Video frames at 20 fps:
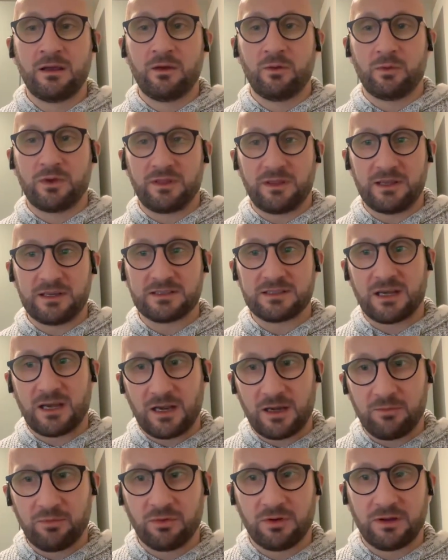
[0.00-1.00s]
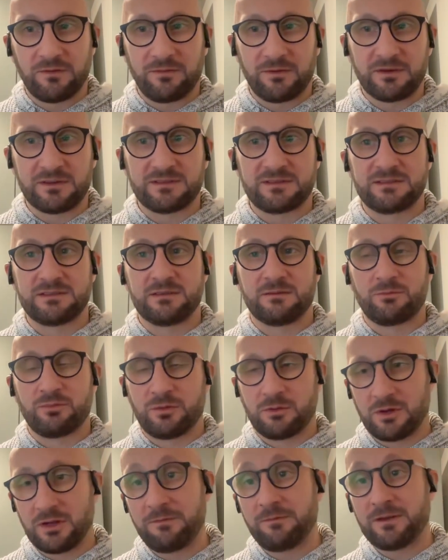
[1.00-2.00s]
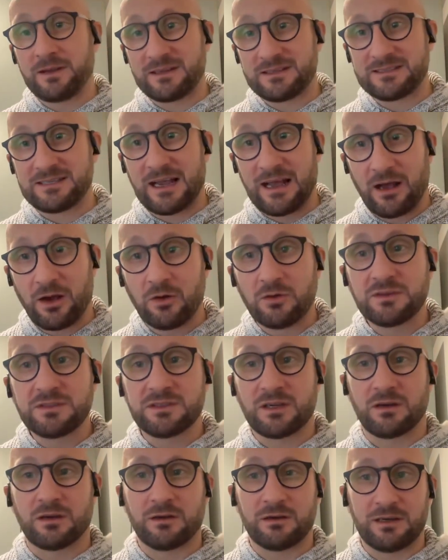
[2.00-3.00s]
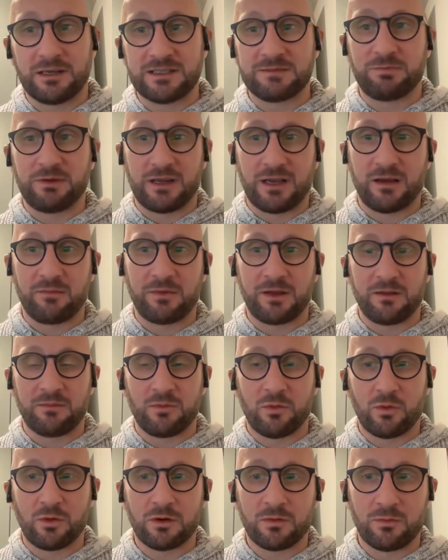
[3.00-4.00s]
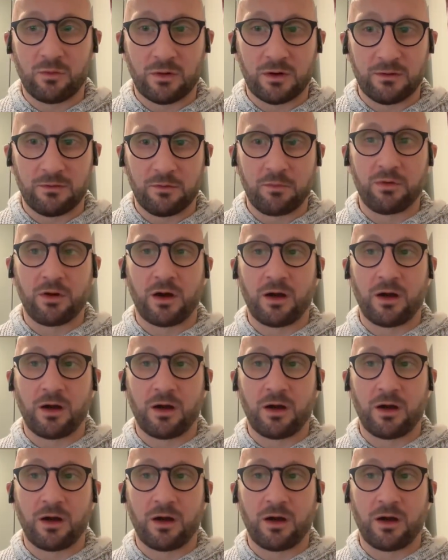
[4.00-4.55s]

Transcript: with these high prolific prolific sows are is becoming more and more of a